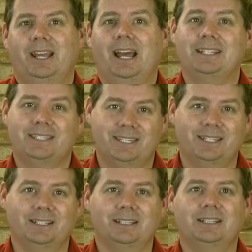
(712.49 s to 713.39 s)

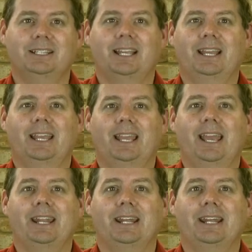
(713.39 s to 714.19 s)
until and